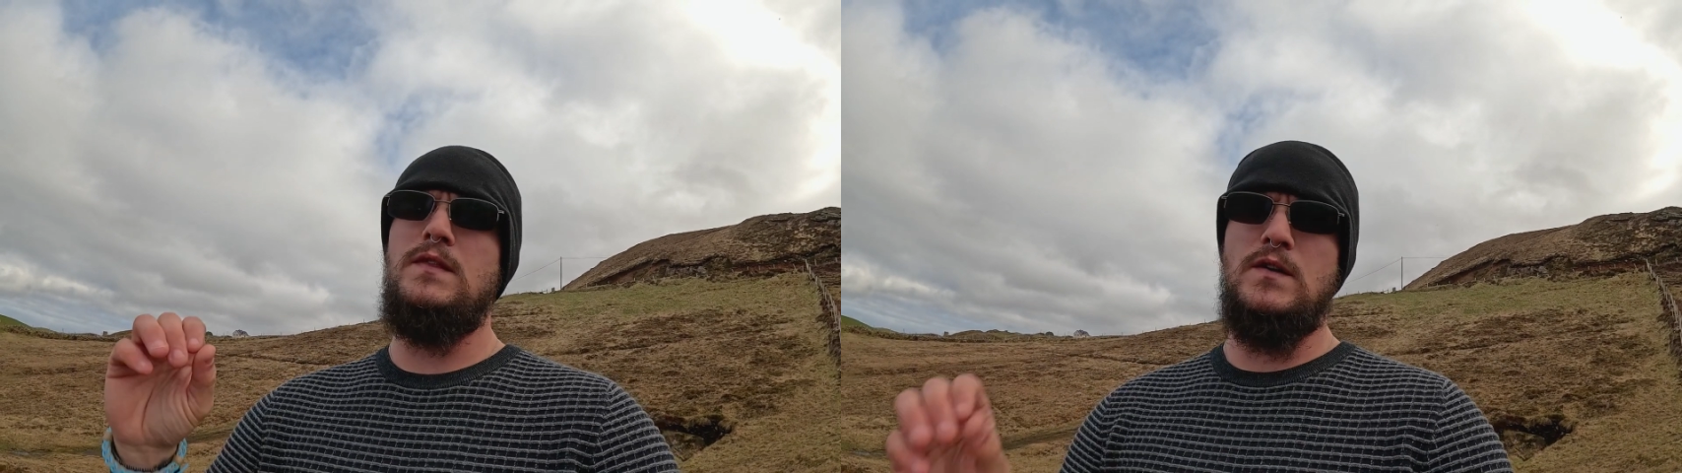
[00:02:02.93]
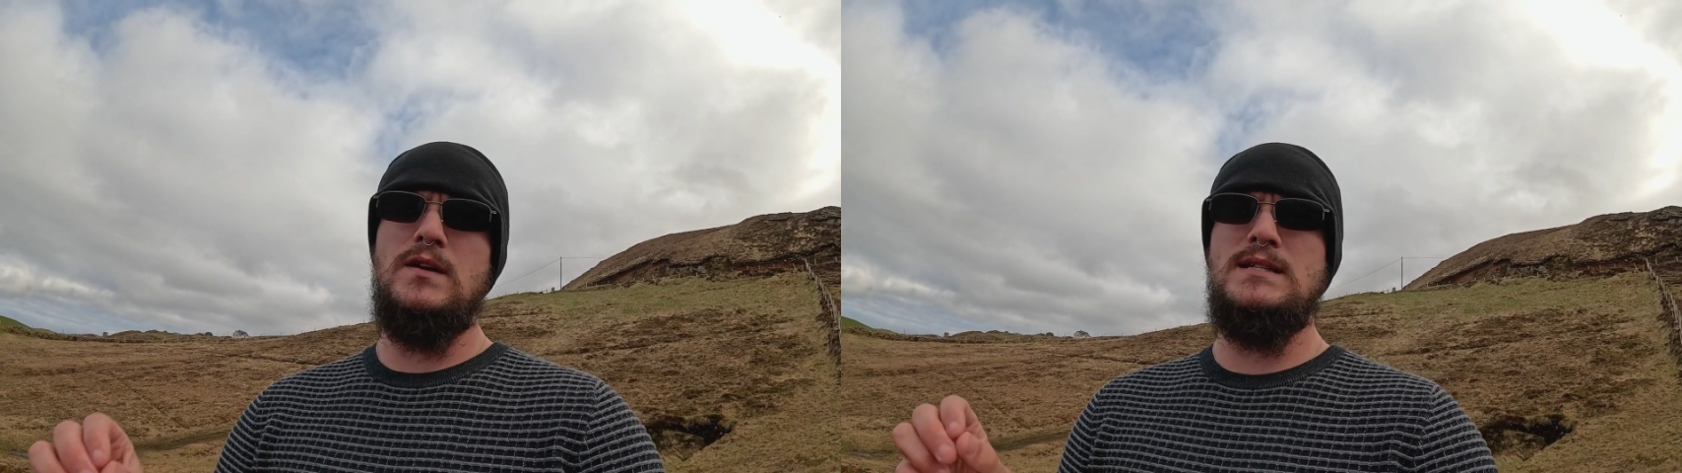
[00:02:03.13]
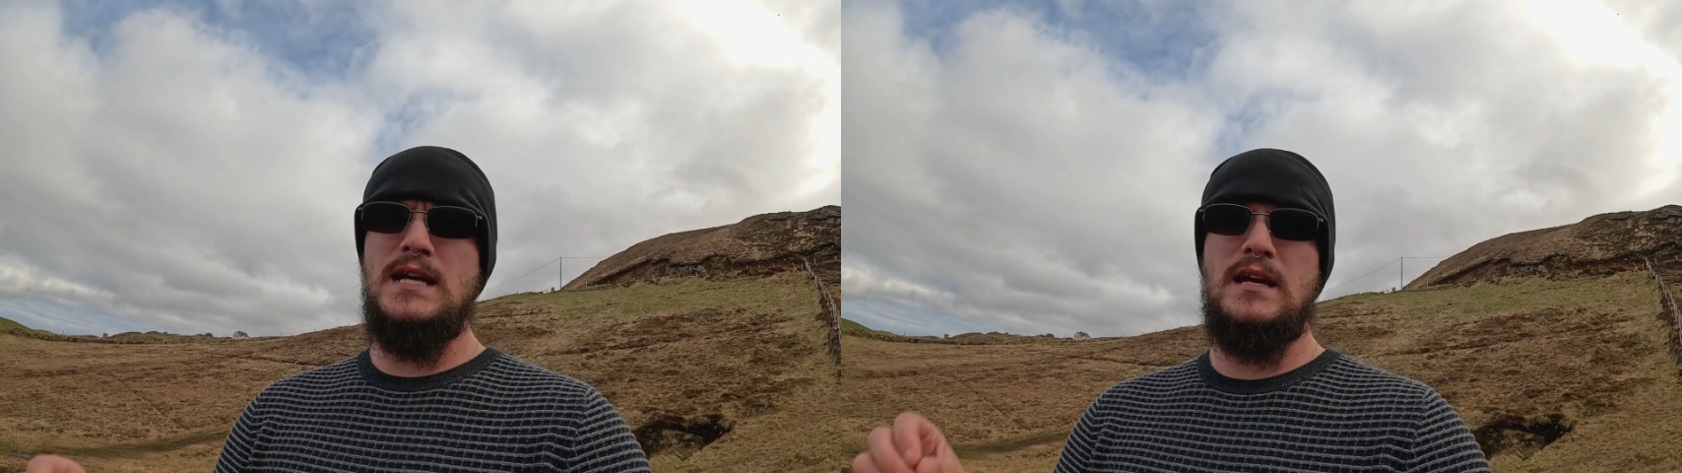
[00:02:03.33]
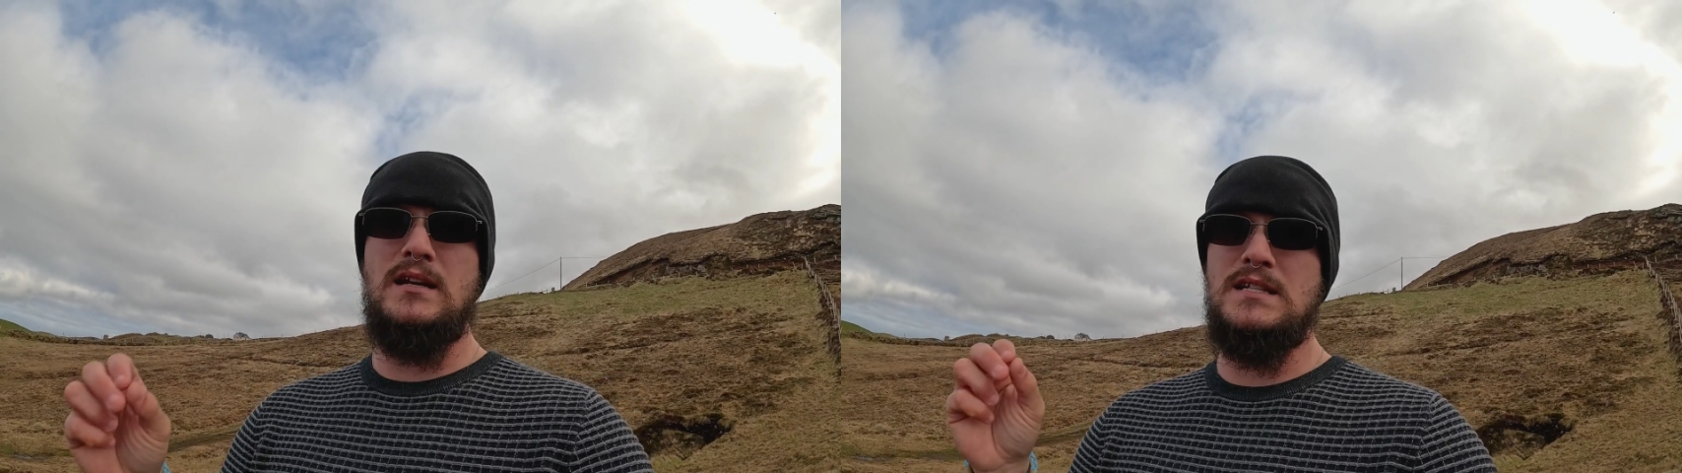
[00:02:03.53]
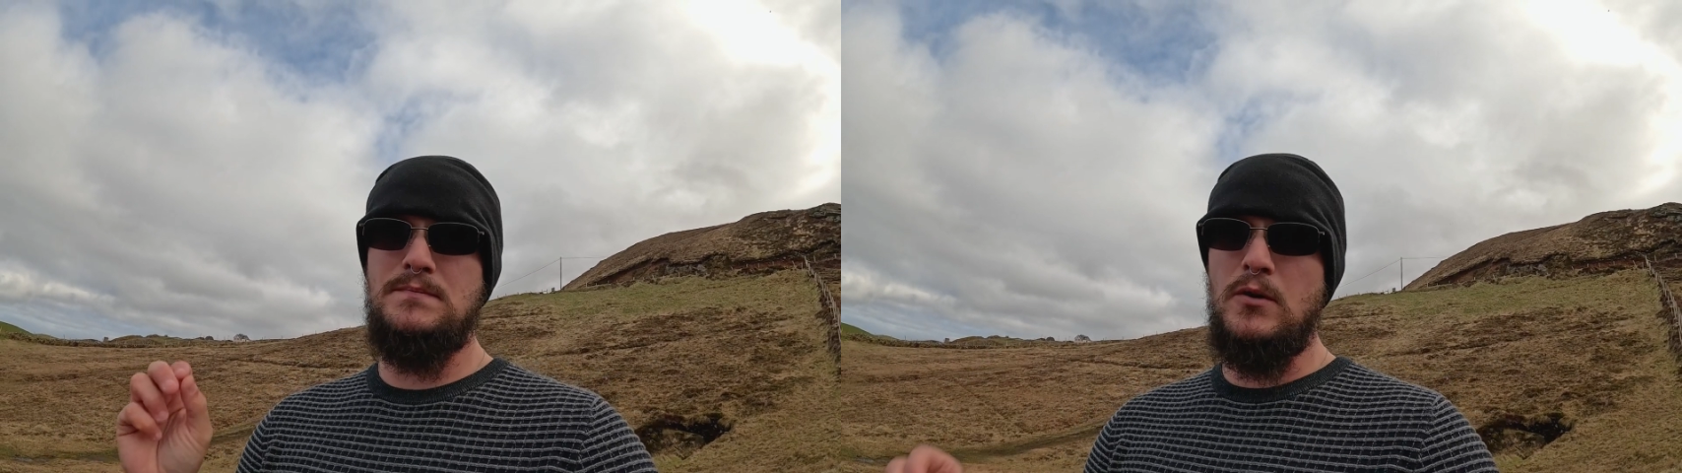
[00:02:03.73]
30-second
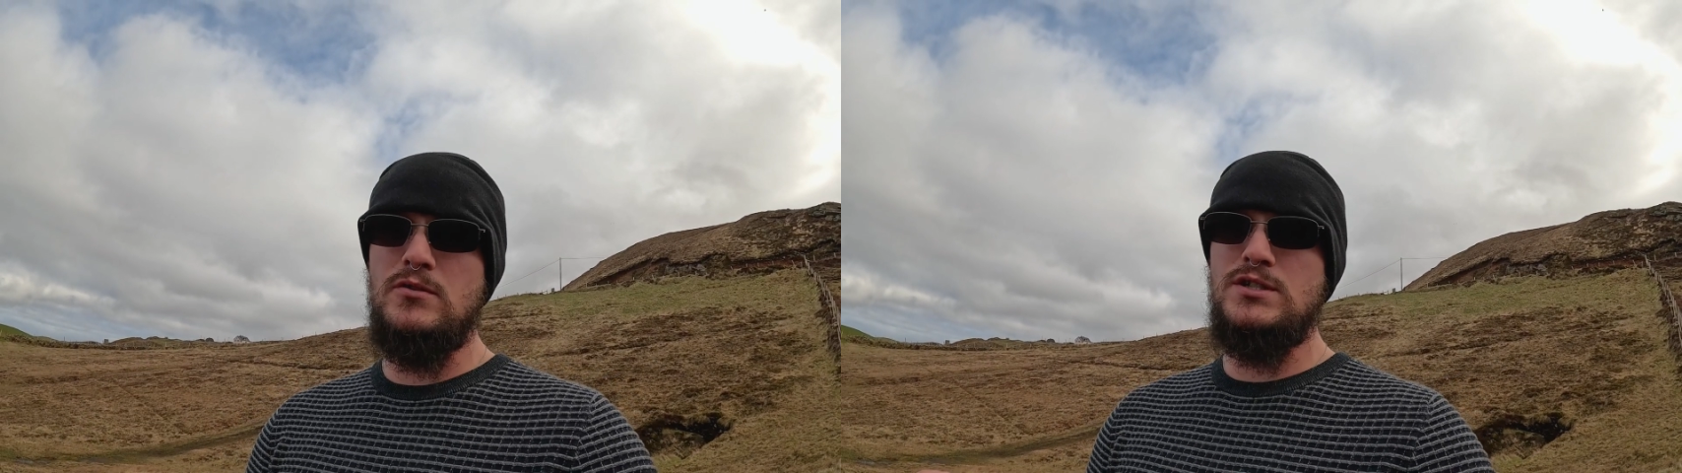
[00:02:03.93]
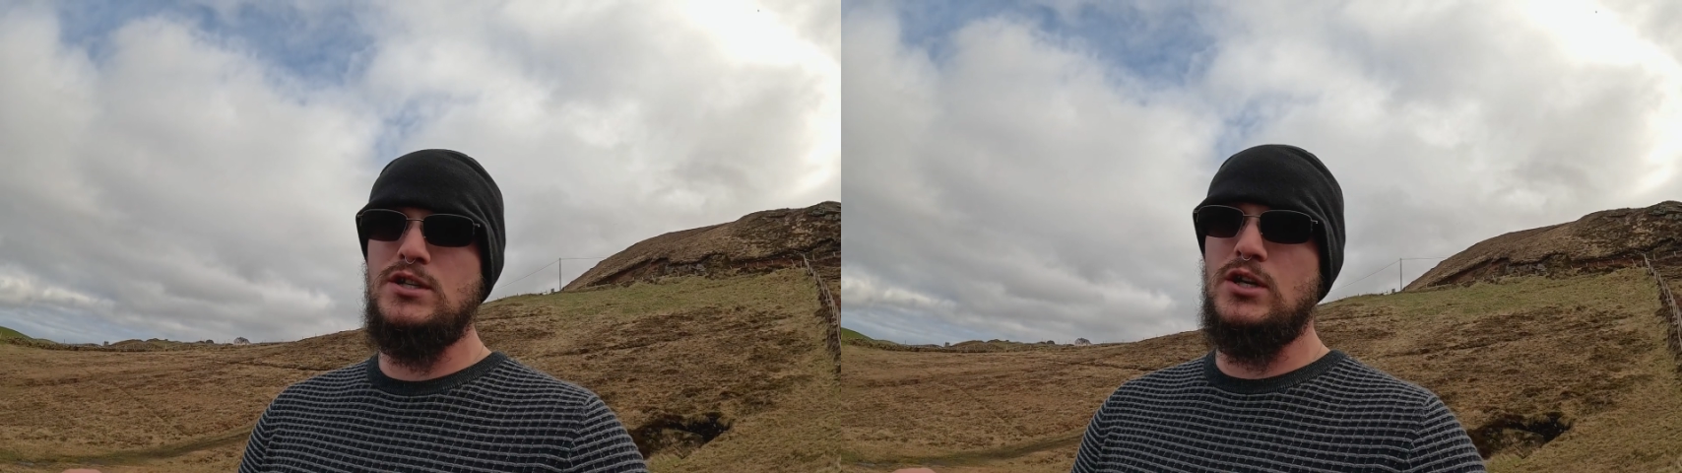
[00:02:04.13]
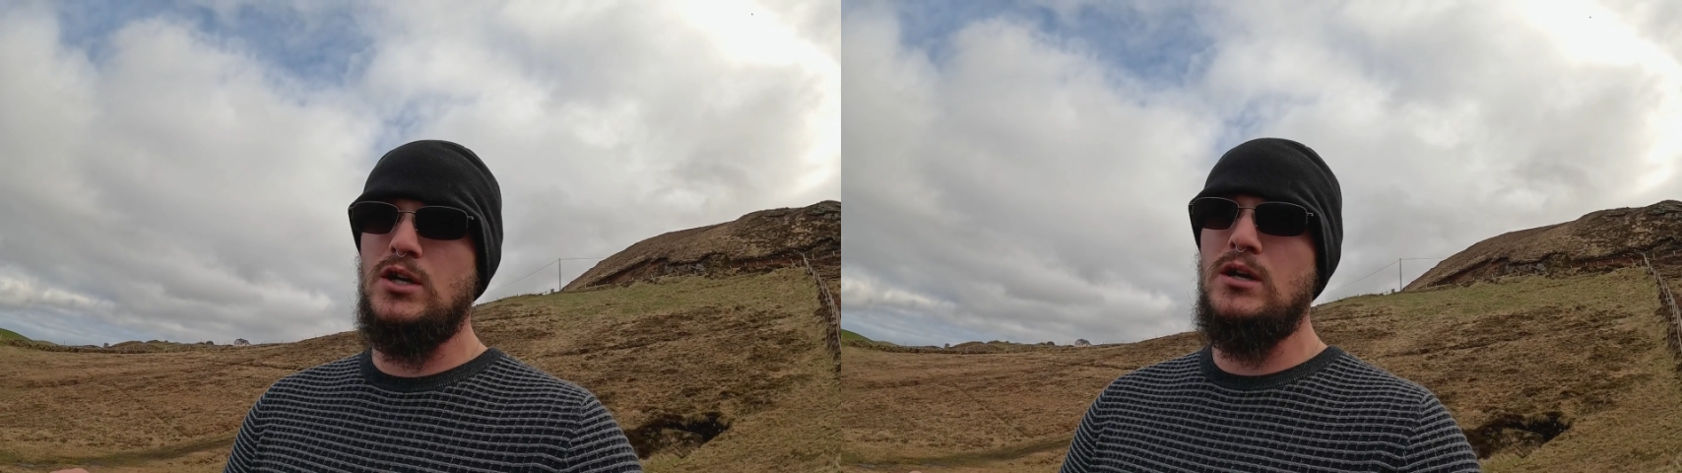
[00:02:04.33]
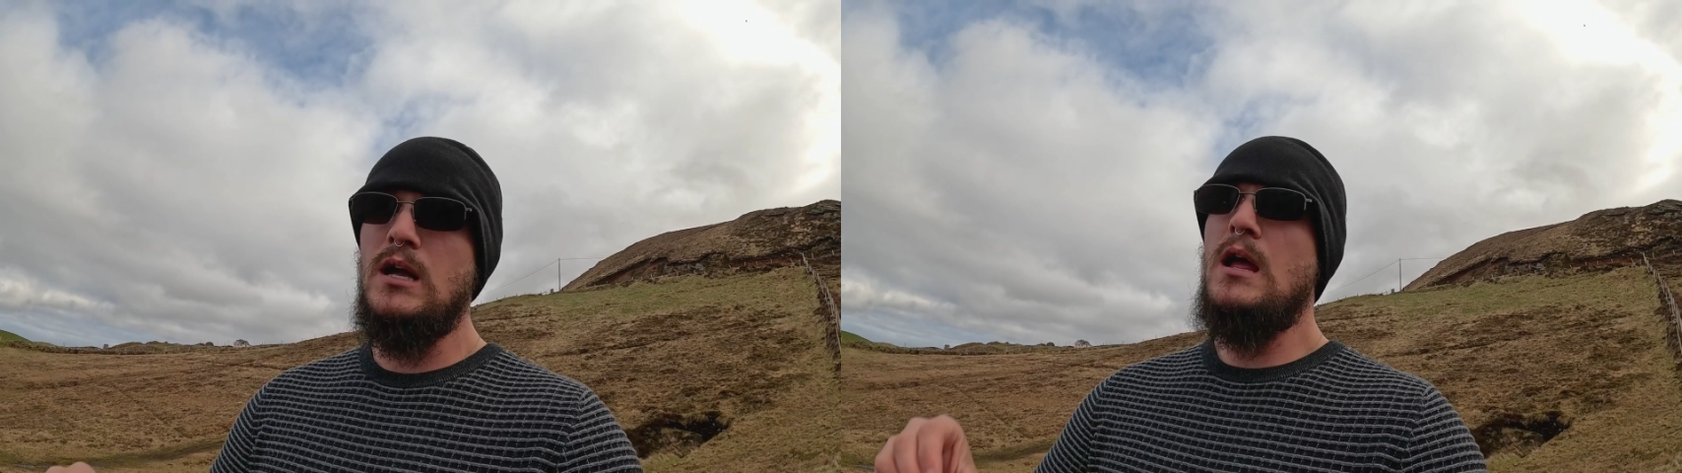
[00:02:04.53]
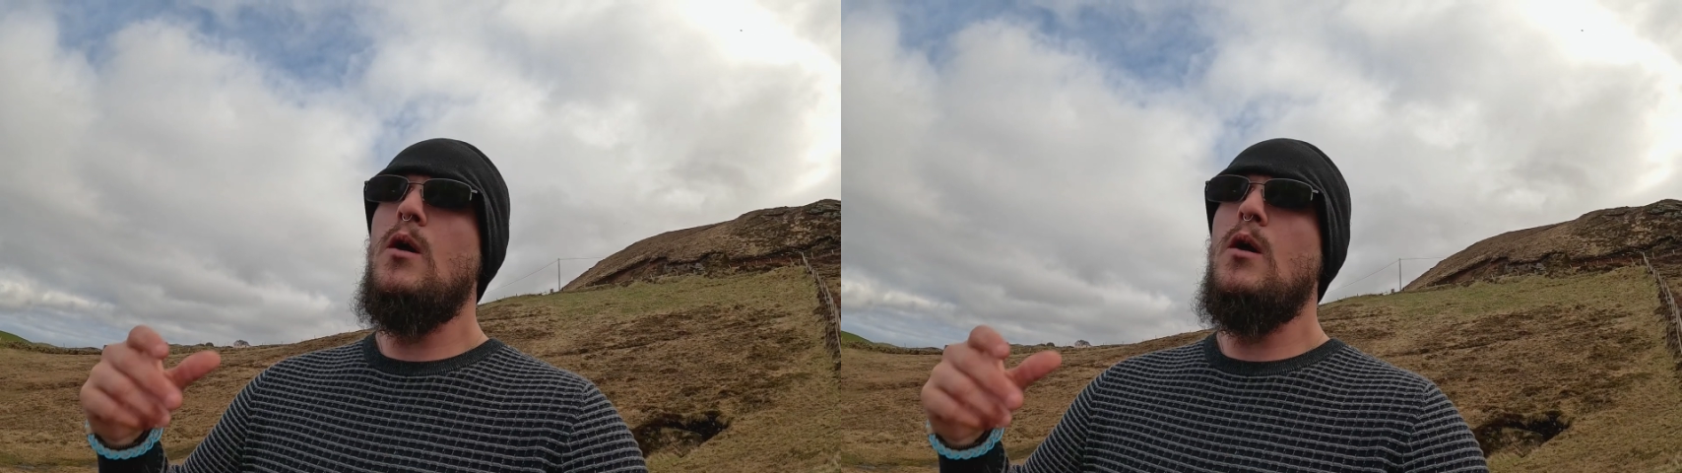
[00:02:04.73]
exposure,